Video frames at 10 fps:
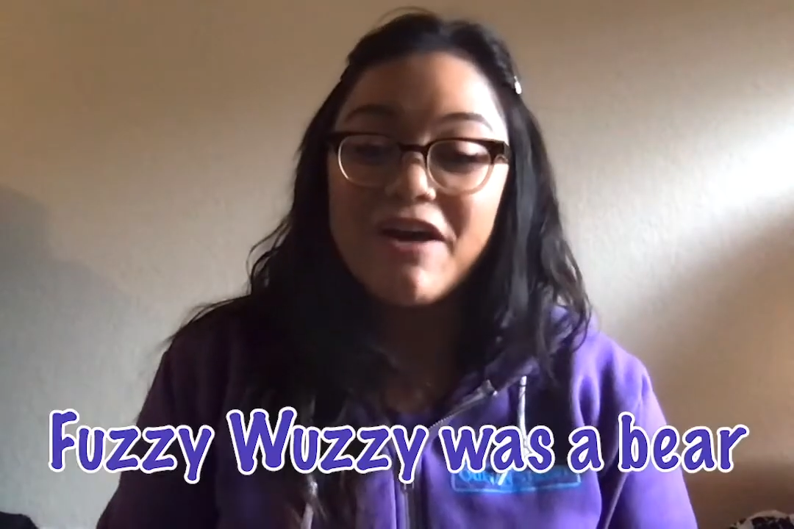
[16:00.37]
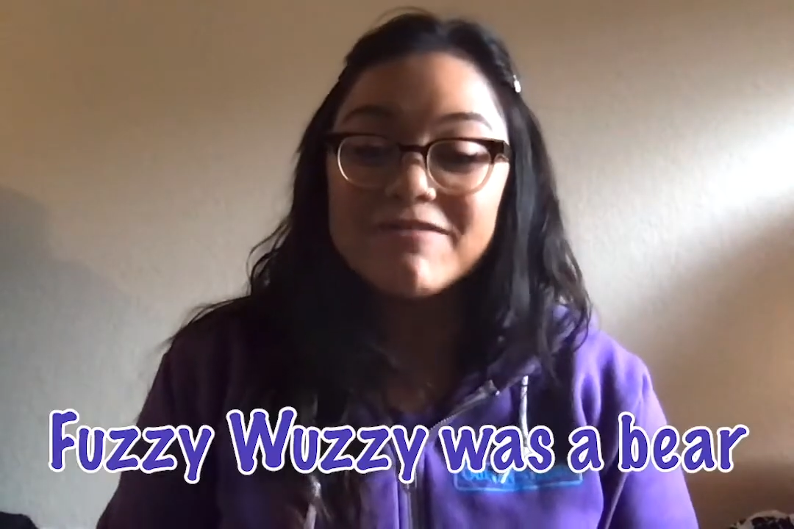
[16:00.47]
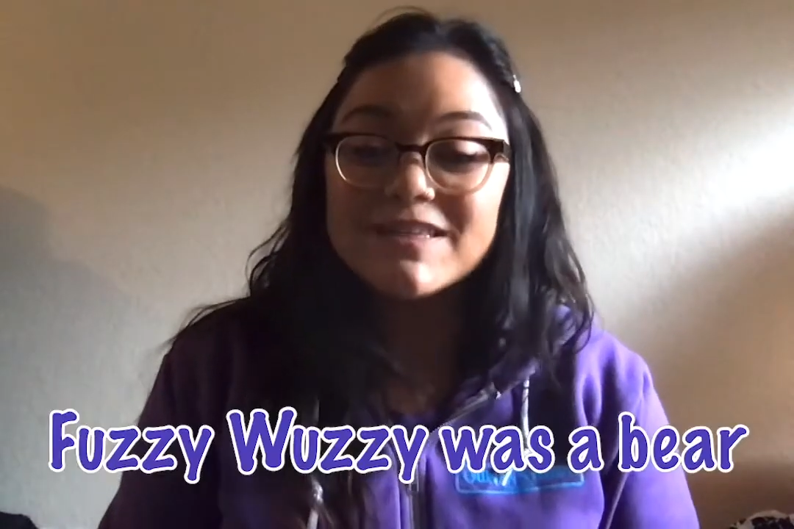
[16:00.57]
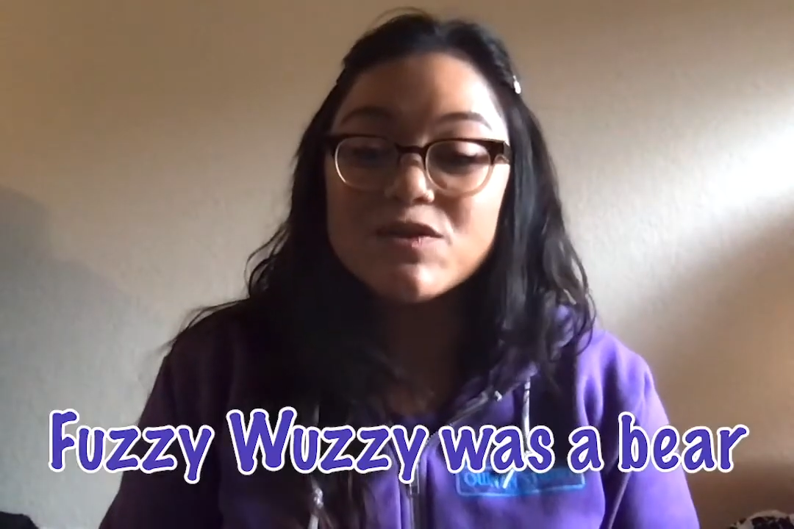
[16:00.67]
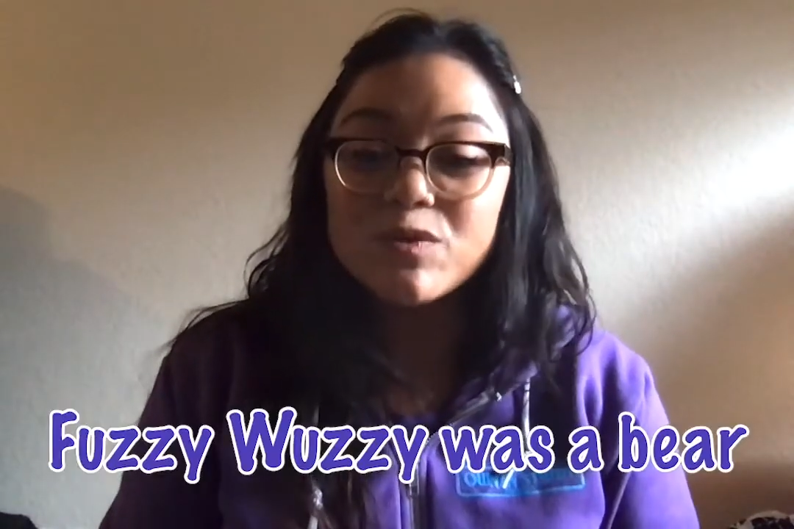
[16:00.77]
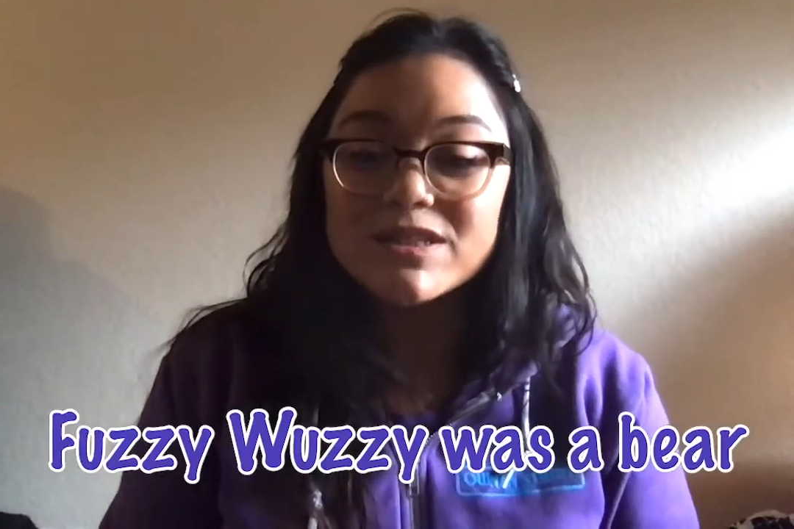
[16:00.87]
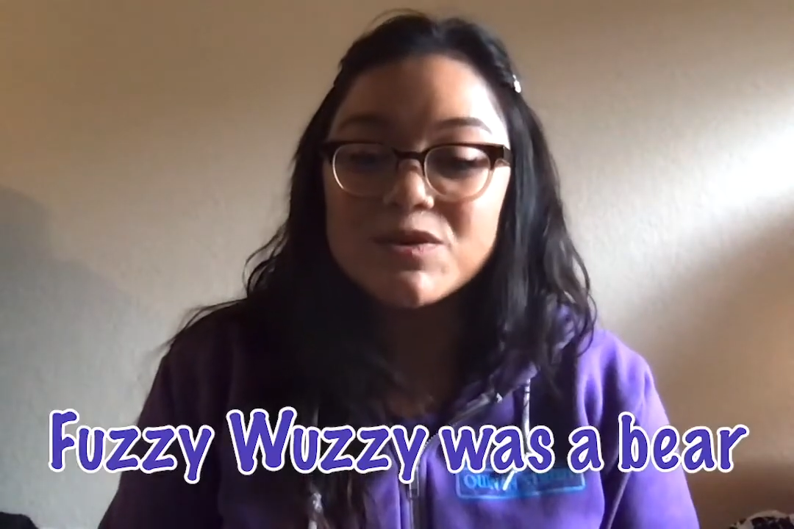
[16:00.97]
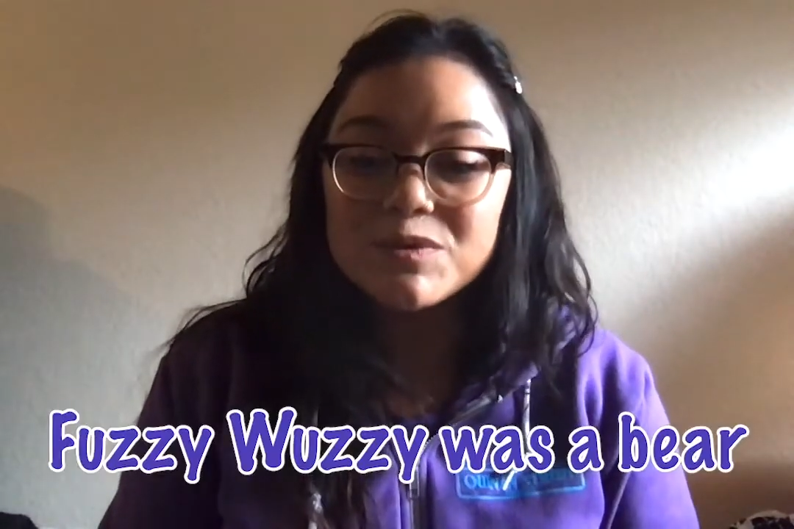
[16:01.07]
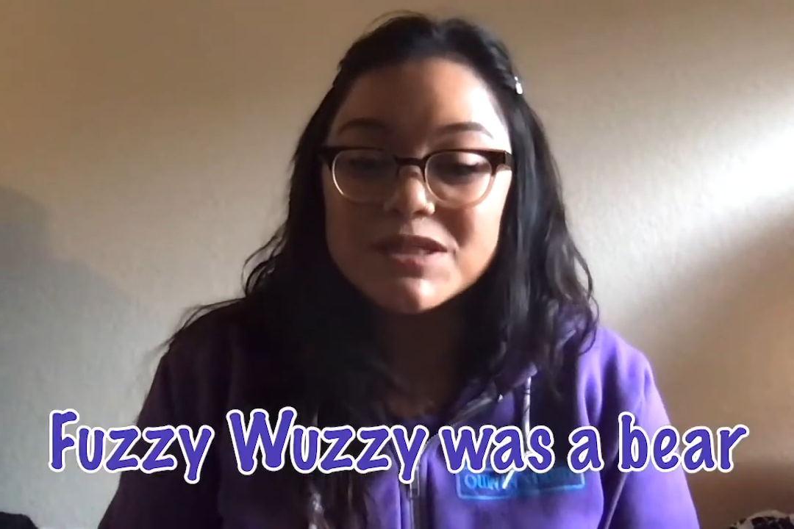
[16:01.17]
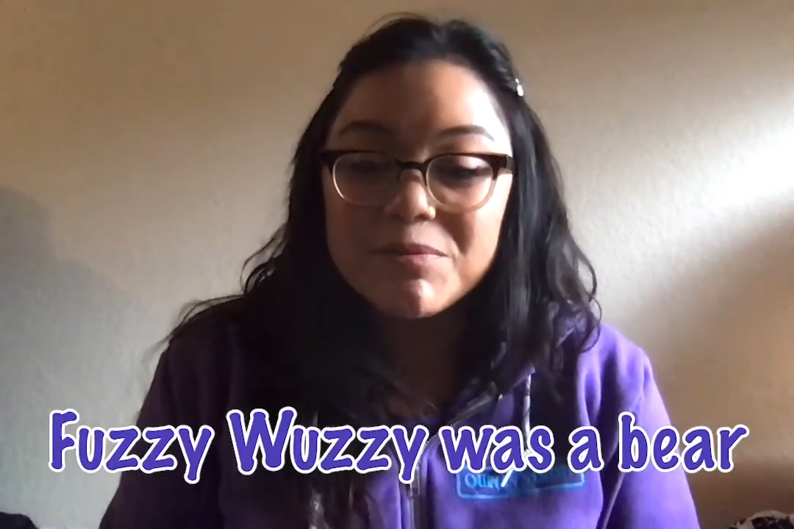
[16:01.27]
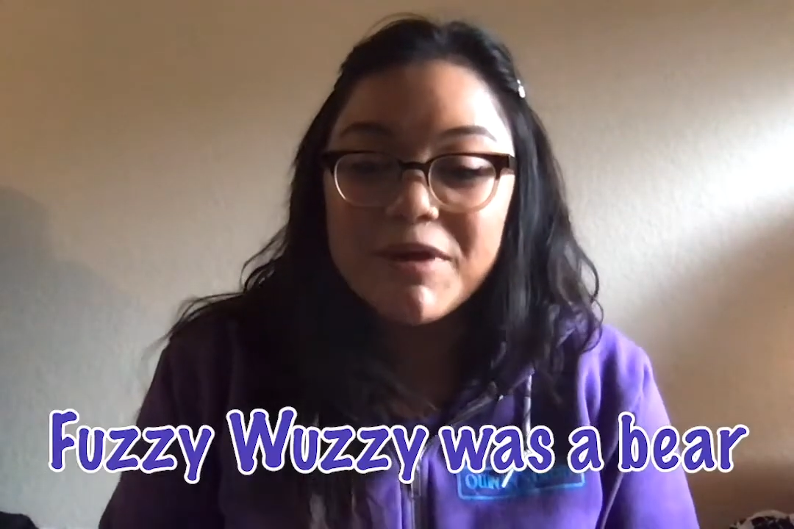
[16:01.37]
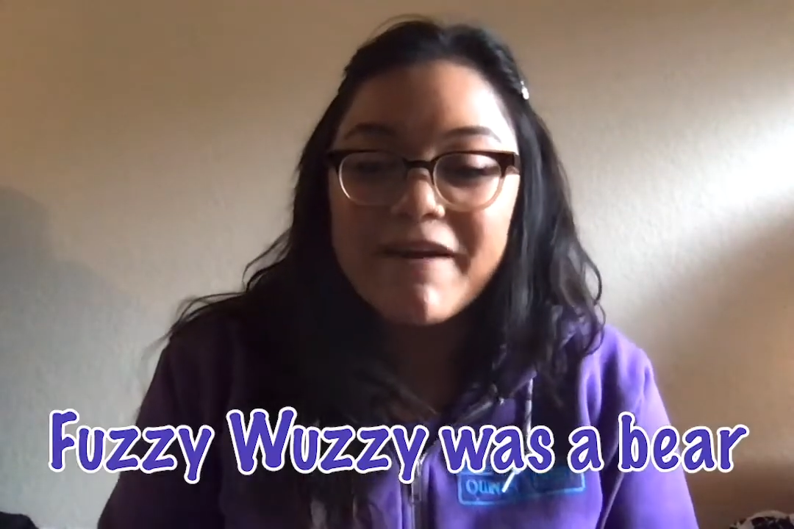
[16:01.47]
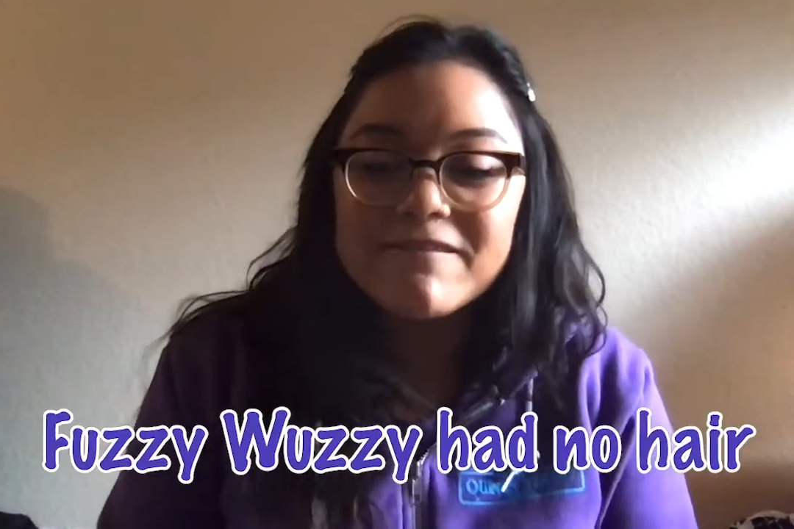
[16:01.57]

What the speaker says: Fuzzy Wuzzy was a bear.